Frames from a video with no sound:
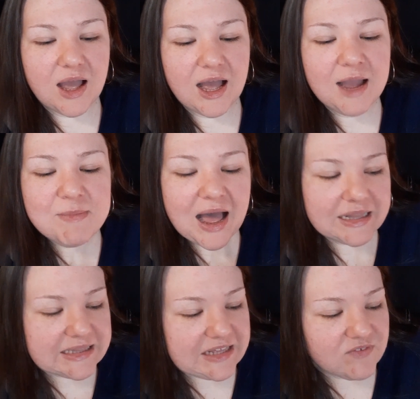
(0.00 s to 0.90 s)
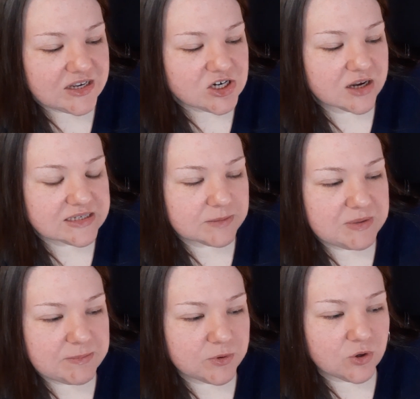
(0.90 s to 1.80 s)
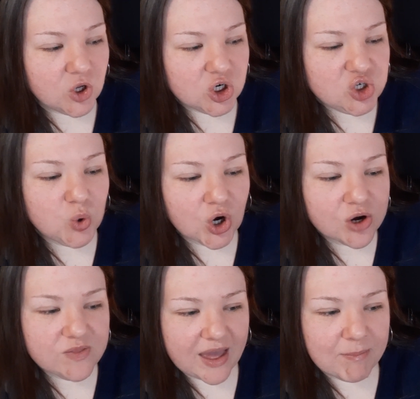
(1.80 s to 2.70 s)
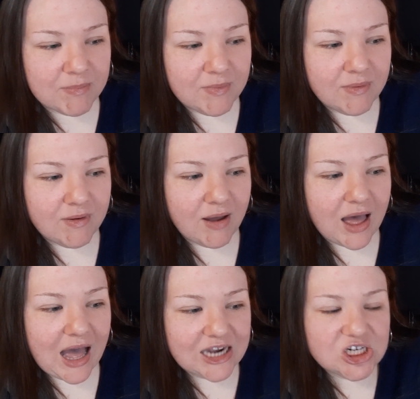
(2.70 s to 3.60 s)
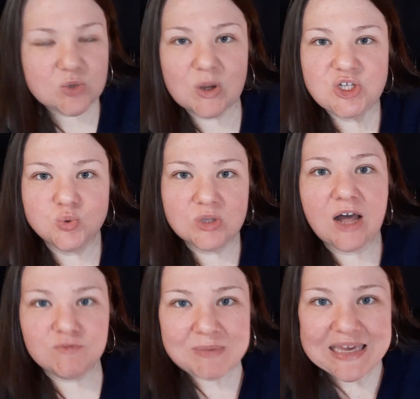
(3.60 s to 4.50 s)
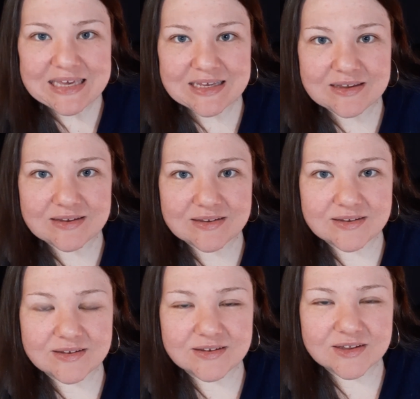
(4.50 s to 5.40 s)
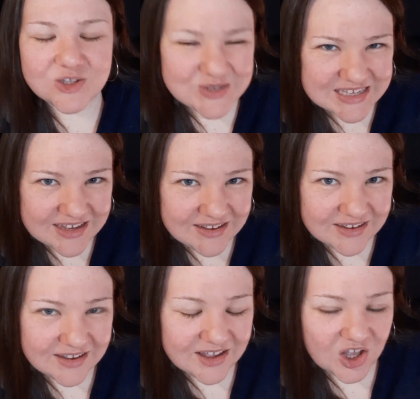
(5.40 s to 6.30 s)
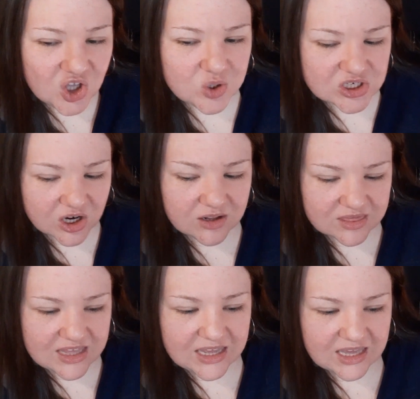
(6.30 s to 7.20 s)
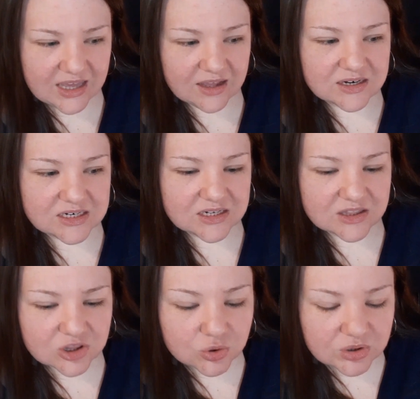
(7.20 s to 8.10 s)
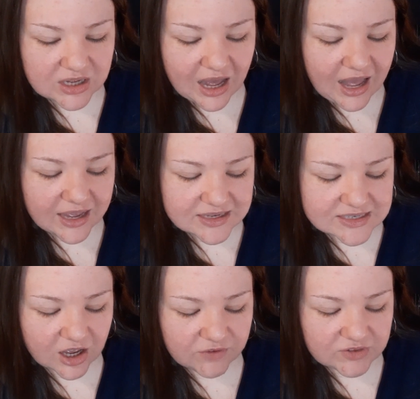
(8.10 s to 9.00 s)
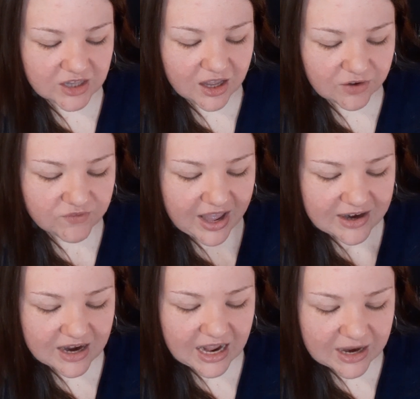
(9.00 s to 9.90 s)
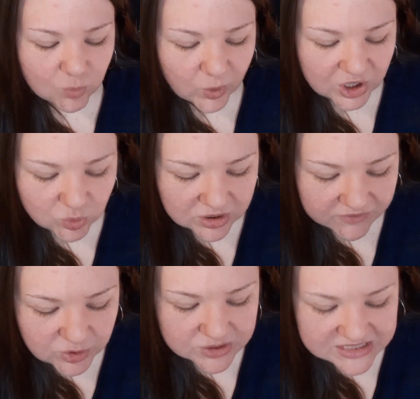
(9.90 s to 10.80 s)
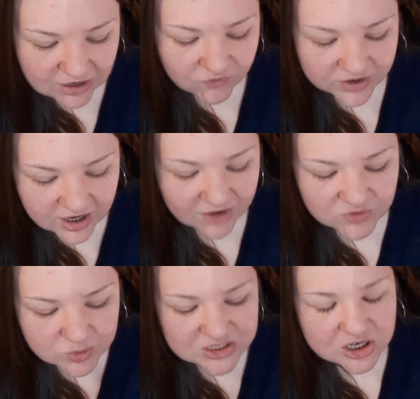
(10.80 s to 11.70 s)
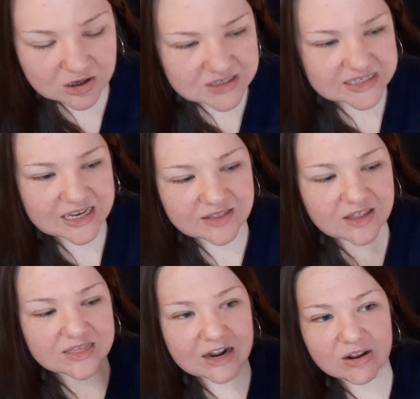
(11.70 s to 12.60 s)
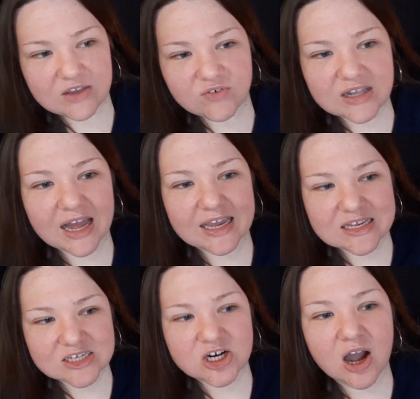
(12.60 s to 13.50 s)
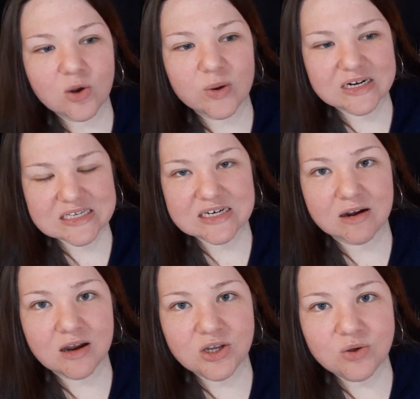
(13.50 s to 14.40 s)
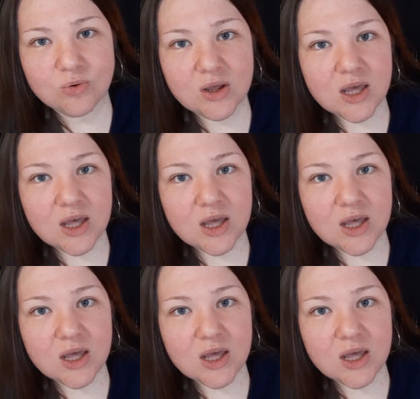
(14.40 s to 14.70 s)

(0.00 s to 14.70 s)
I'm not leaving toxic people to hurt them. I just want to love me. You see, you start thinking through the eyes of love. And, and when you love yourself enough, you start seeing that their evil eye is not going to stick on you